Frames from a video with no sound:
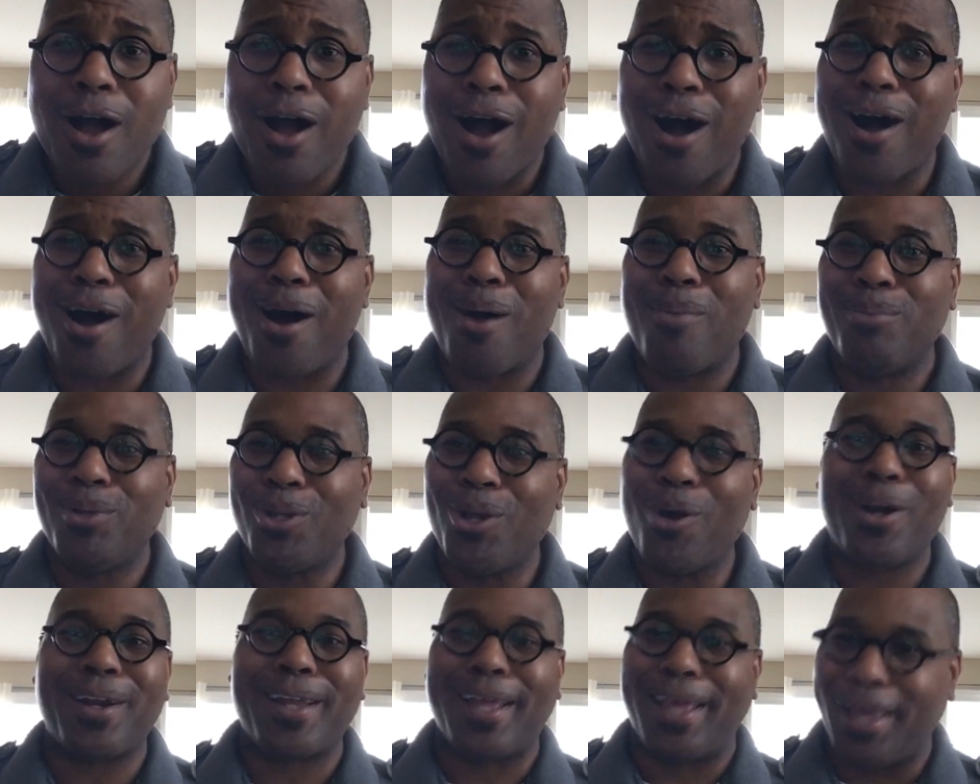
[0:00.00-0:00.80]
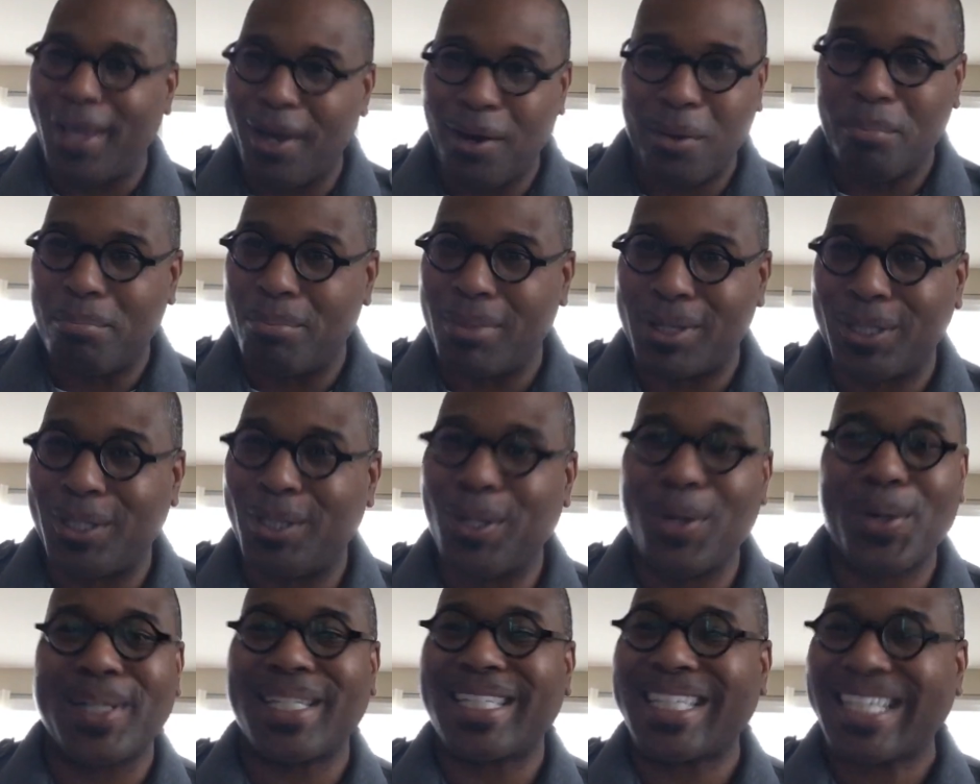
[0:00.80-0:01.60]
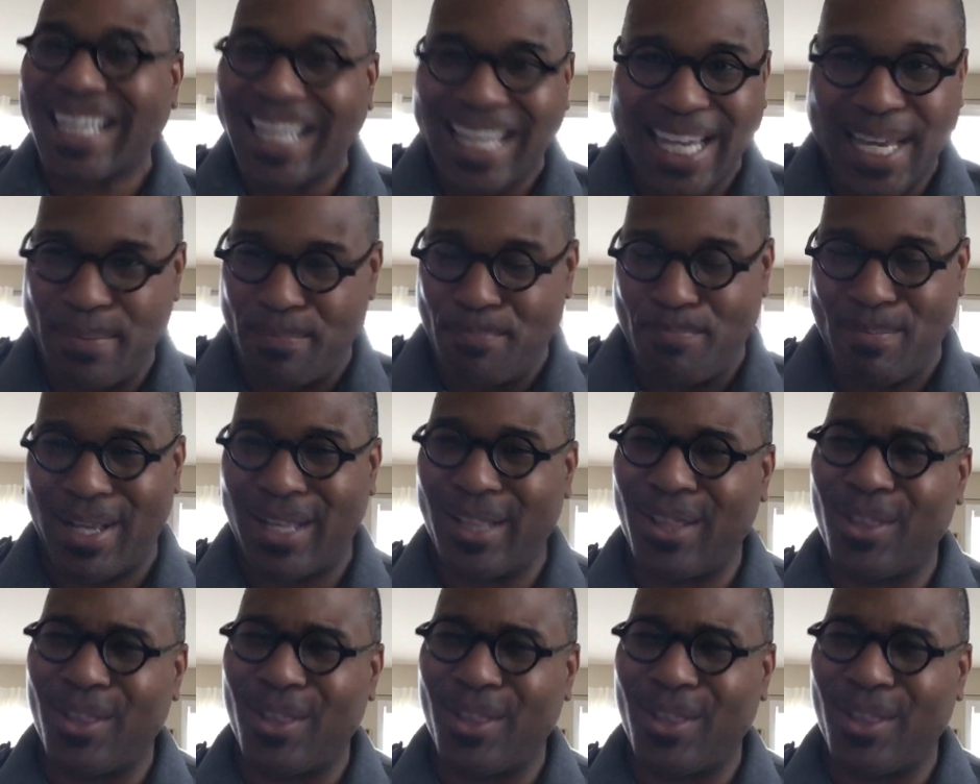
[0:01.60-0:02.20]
Um, Lord, help me. Lord, keep me.